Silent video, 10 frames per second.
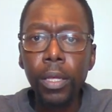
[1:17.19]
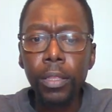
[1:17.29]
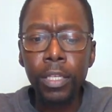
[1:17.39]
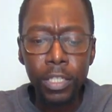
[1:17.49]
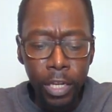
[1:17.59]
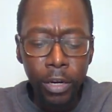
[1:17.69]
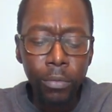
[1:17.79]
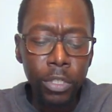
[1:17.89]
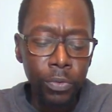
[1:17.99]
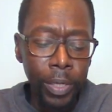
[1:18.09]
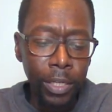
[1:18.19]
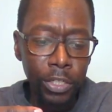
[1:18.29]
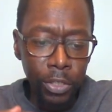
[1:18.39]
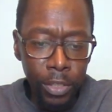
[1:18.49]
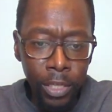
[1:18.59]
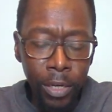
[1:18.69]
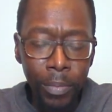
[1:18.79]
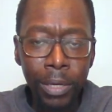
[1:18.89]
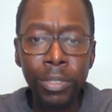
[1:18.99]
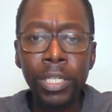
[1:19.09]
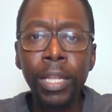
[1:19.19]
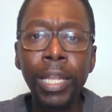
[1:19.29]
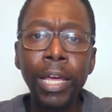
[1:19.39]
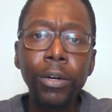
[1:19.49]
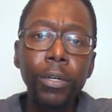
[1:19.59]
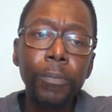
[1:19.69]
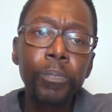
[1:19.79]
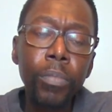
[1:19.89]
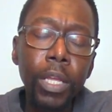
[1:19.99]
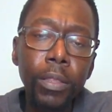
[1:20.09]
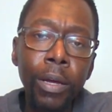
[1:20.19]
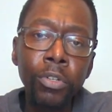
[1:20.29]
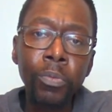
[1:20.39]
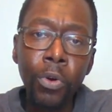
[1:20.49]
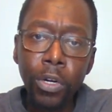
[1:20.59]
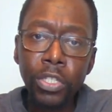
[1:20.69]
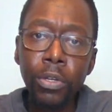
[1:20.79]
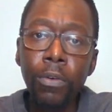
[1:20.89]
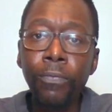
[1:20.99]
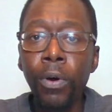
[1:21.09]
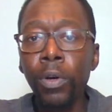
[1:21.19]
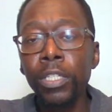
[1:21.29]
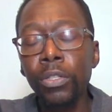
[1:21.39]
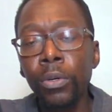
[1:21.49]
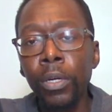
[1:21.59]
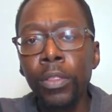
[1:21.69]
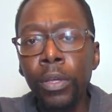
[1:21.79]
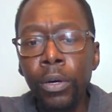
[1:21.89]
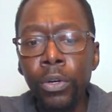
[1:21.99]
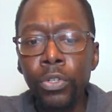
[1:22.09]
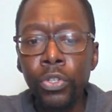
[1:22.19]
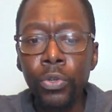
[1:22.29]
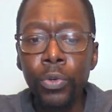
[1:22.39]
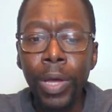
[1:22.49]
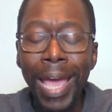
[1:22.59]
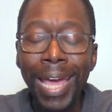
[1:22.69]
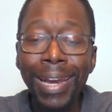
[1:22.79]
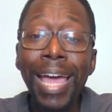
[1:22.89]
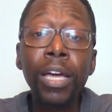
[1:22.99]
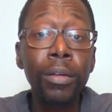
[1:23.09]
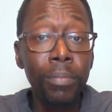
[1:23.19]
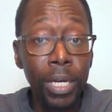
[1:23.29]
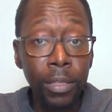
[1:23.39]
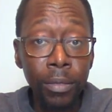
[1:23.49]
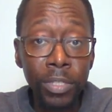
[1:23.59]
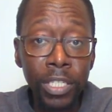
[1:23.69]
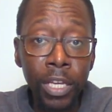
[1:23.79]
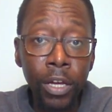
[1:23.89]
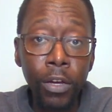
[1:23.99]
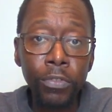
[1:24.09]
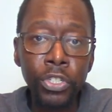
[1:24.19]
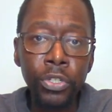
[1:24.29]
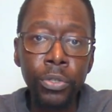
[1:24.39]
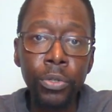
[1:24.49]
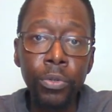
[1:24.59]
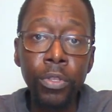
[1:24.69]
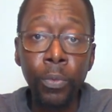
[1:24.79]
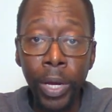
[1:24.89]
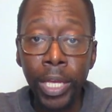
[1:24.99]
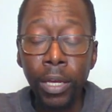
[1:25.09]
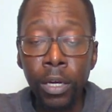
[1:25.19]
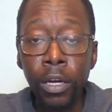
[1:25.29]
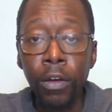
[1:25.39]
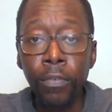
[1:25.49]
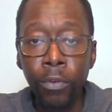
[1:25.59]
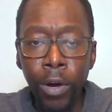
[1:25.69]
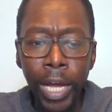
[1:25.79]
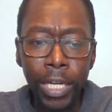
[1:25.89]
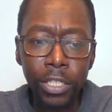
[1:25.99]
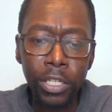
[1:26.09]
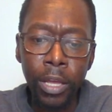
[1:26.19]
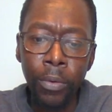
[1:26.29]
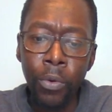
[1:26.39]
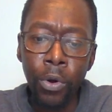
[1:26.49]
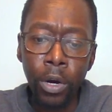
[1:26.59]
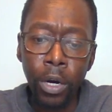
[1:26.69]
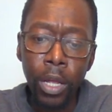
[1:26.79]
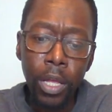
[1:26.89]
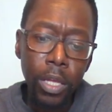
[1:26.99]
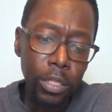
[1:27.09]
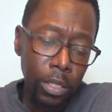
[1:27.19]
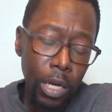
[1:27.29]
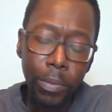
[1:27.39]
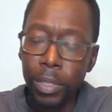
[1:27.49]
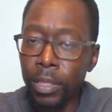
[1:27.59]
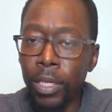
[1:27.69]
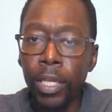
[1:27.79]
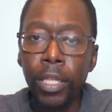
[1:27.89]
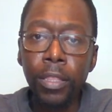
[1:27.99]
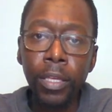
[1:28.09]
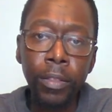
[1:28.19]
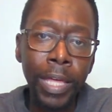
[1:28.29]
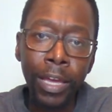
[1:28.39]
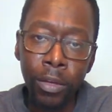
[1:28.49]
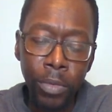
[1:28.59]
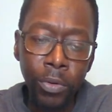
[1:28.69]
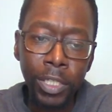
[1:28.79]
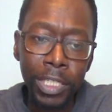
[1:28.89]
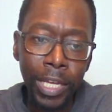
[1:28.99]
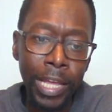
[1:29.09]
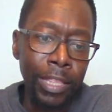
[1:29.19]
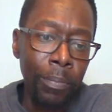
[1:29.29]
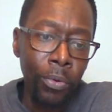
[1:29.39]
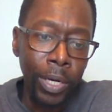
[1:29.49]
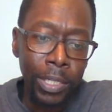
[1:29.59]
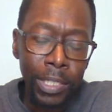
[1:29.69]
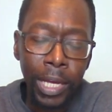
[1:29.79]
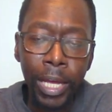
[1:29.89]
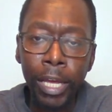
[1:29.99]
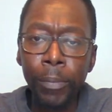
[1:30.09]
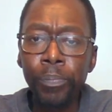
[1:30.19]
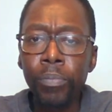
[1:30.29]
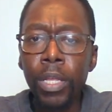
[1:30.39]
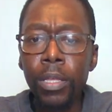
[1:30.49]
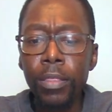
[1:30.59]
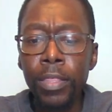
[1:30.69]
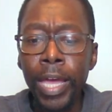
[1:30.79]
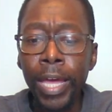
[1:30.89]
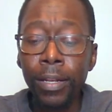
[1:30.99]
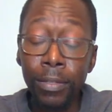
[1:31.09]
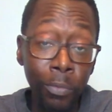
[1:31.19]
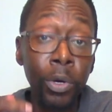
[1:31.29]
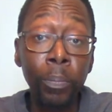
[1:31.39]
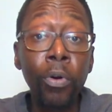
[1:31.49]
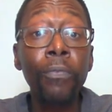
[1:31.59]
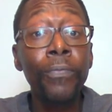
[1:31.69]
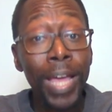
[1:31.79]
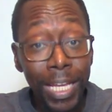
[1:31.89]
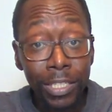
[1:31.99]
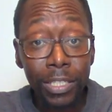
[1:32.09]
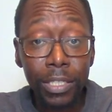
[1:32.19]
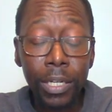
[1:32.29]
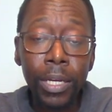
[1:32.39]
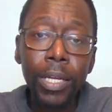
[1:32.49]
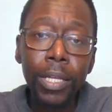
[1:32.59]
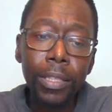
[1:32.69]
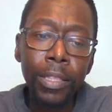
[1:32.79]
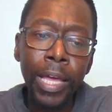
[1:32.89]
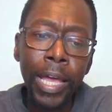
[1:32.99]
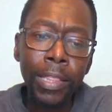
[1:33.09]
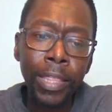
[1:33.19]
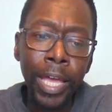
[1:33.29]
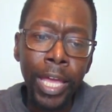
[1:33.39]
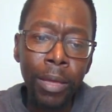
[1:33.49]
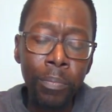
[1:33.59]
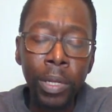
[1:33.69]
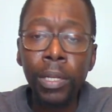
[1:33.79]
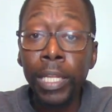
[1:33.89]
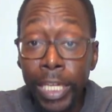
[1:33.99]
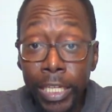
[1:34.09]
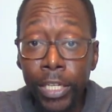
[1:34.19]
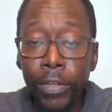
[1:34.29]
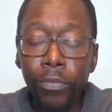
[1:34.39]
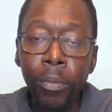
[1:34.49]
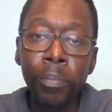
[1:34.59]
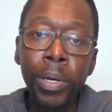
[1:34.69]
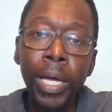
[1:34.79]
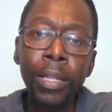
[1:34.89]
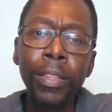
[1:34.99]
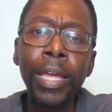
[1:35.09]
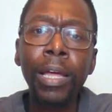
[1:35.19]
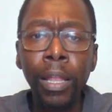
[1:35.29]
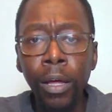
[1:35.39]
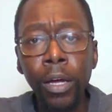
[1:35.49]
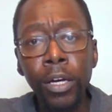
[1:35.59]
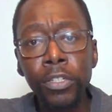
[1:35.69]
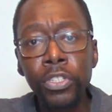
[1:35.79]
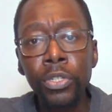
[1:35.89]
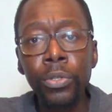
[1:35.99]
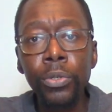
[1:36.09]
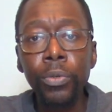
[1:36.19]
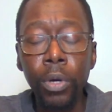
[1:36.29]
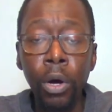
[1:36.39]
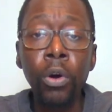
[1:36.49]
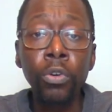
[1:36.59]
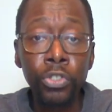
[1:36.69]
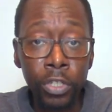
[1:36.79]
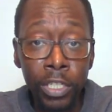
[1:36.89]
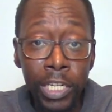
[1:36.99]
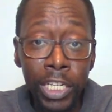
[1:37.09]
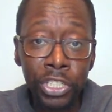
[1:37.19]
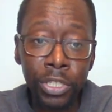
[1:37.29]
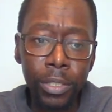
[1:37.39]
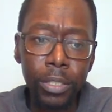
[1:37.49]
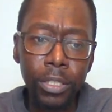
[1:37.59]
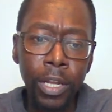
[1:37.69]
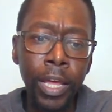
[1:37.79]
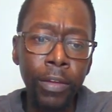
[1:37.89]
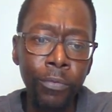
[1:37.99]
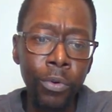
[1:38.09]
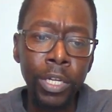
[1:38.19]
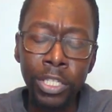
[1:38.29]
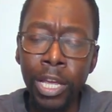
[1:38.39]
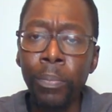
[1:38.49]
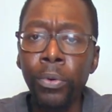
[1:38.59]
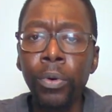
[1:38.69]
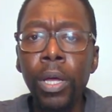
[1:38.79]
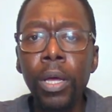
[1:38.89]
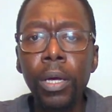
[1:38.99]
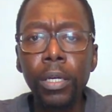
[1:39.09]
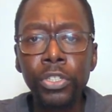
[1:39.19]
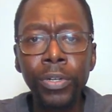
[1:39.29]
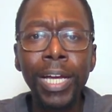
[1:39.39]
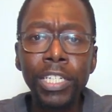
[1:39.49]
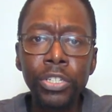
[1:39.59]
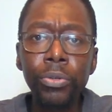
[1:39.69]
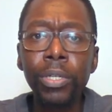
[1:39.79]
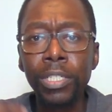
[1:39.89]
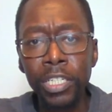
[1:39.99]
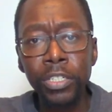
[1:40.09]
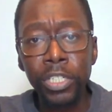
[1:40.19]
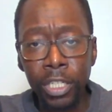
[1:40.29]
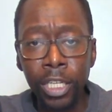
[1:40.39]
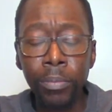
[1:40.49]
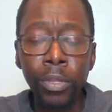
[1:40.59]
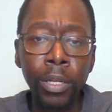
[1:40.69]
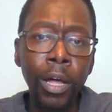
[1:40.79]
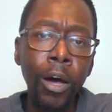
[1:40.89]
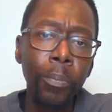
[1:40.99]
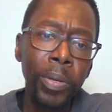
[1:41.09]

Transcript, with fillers: This letter was written to them. It was a letter that was more so focused on those who had not committed themselves to the way of Christ. There were some within that community at that point in time that would profess that they believed, but they clung to old traditions, like, for example, trying to continue to keep the law.